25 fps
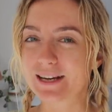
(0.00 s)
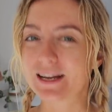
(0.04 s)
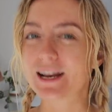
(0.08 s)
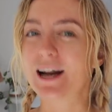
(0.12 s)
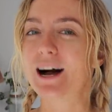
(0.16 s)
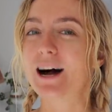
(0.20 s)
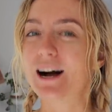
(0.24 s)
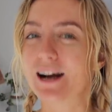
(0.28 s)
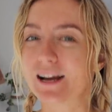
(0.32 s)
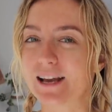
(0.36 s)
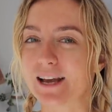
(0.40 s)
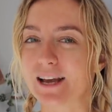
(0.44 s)

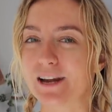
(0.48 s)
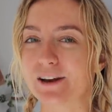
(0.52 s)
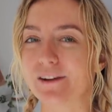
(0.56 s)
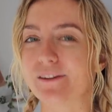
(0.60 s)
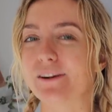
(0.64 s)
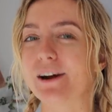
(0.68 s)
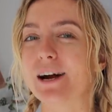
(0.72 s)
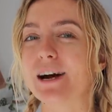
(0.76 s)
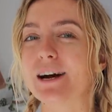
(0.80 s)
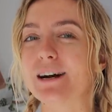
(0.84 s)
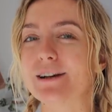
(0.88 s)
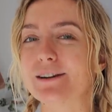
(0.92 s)
can't get
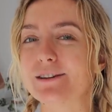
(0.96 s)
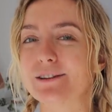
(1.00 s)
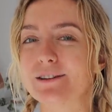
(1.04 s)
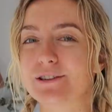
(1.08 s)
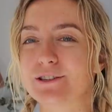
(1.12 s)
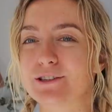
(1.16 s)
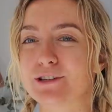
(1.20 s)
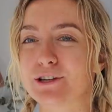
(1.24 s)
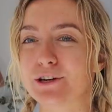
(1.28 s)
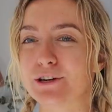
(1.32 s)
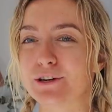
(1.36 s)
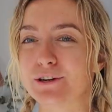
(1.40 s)
around,
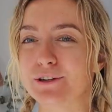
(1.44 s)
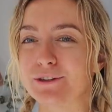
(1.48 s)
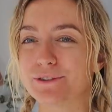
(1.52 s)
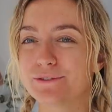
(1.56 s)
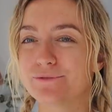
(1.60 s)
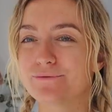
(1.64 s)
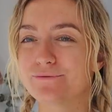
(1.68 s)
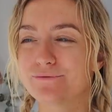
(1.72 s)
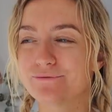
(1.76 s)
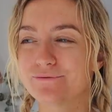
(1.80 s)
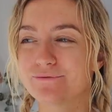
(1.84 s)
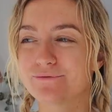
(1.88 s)
so
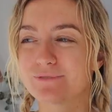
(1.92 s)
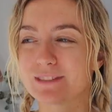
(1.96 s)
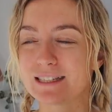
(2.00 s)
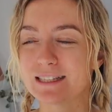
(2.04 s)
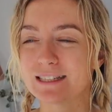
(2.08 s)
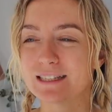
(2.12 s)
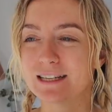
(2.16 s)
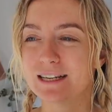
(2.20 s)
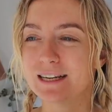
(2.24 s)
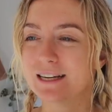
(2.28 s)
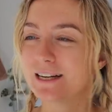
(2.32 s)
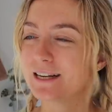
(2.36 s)

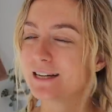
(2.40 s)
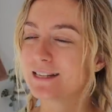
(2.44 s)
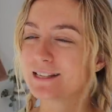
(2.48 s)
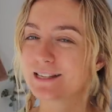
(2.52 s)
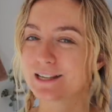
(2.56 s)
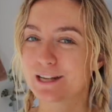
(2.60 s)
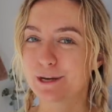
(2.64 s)
it's